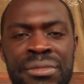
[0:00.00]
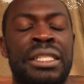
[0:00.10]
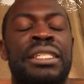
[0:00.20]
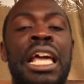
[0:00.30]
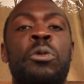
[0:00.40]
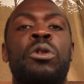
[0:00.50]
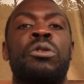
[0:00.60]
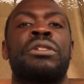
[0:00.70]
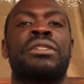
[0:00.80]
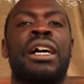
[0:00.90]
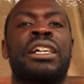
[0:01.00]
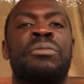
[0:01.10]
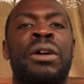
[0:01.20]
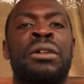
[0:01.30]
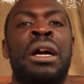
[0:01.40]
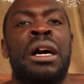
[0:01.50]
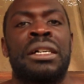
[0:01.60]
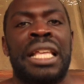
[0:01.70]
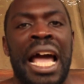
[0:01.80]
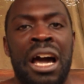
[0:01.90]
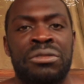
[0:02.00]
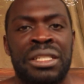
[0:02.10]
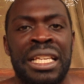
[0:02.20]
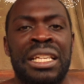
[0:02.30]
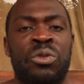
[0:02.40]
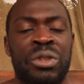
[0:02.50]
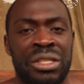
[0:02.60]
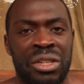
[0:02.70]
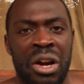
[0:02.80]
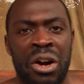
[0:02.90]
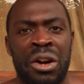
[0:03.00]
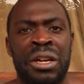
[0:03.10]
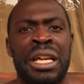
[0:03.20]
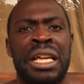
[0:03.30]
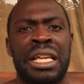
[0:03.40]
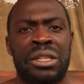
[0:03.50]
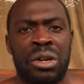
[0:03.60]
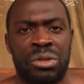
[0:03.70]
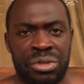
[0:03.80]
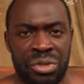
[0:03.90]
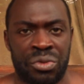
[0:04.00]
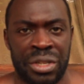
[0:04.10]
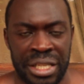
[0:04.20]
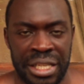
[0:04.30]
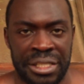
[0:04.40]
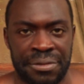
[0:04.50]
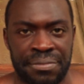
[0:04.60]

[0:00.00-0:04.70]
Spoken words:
Today we're going to talk about on how to get a rent-a-car in Costa Rica.